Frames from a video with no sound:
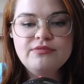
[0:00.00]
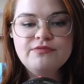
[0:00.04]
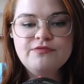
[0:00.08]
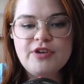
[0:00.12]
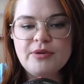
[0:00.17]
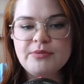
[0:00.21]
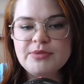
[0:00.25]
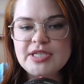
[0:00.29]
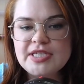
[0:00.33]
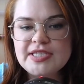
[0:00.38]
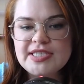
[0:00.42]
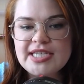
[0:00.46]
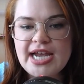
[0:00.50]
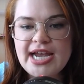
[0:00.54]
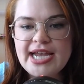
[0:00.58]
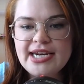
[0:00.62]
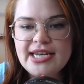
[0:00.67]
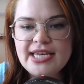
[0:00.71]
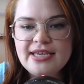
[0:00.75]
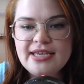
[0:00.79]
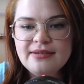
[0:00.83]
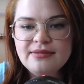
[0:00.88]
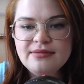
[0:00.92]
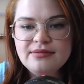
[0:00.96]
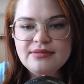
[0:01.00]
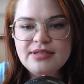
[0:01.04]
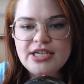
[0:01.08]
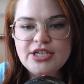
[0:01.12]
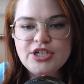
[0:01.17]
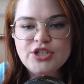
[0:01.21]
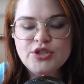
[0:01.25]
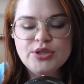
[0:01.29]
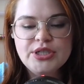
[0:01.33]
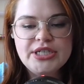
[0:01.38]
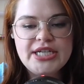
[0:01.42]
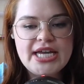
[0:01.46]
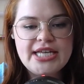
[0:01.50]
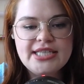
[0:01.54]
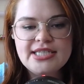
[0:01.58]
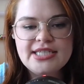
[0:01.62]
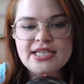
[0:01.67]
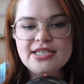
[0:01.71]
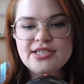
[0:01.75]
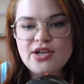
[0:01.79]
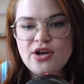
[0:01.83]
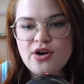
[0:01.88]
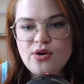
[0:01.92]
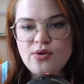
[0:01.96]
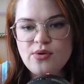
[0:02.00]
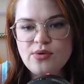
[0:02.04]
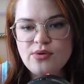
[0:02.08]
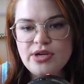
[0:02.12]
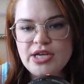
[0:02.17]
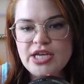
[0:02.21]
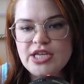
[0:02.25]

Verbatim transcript: from society and creates his home mm.